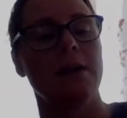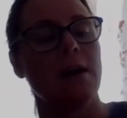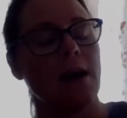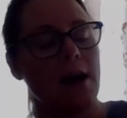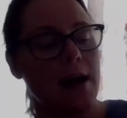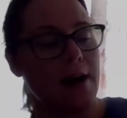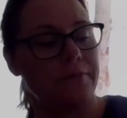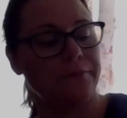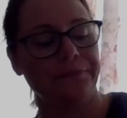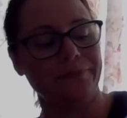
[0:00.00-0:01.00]

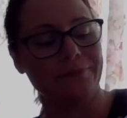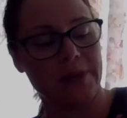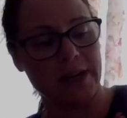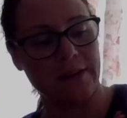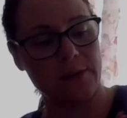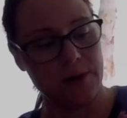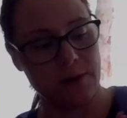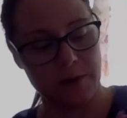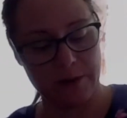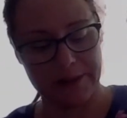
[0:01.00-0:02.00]
But if you want to work
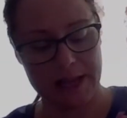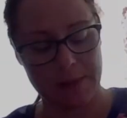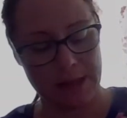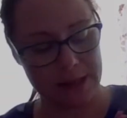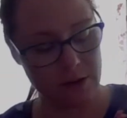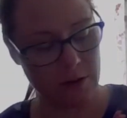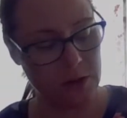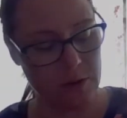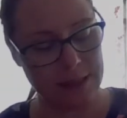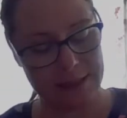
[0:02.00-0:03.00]
with them a little, you can
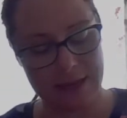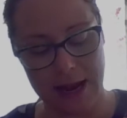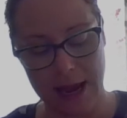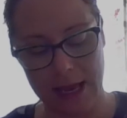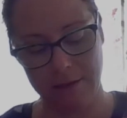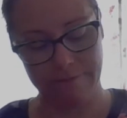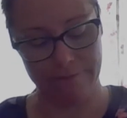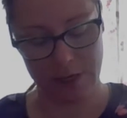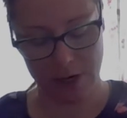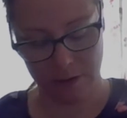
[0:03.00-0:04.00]
say, you
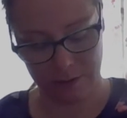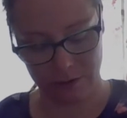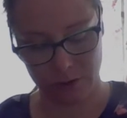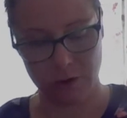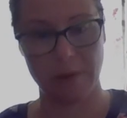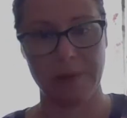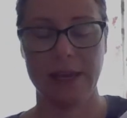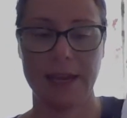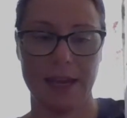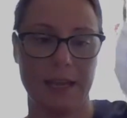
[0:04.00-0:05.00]
know, draw me
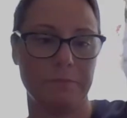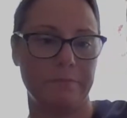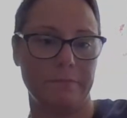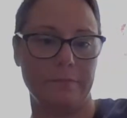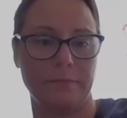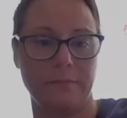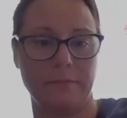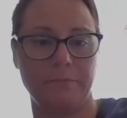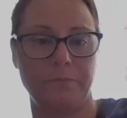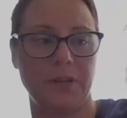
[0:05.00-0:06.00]
a
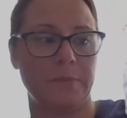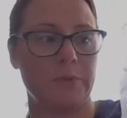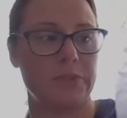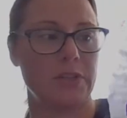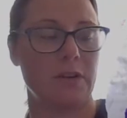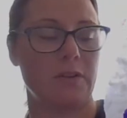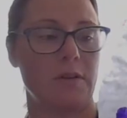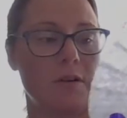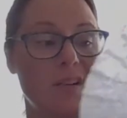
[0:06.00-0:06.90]
purple circle,